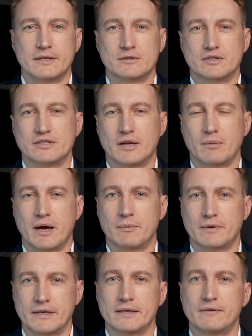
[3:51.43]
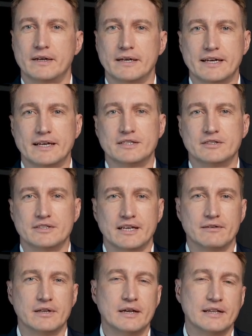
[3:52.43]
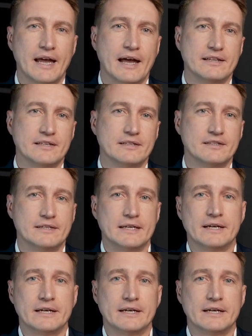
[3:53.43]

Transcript: To sum up, the key to saving on taxes